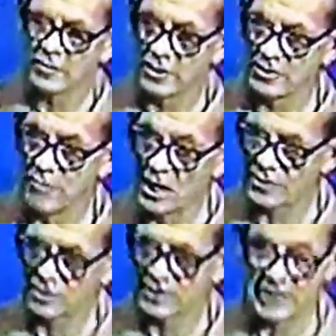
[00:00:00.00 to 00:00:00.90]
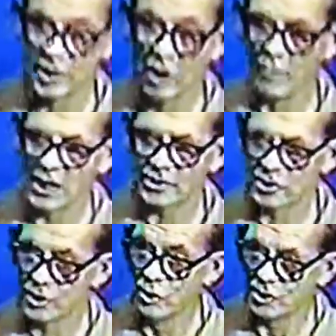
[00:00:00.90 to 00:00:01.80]
So his muscles, that's all
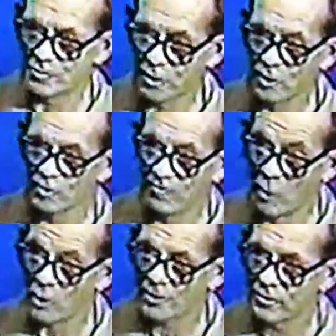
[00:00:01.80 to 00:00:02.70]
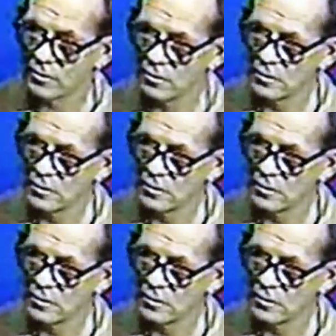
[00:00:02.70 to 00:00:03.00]
muscles do, is produce force.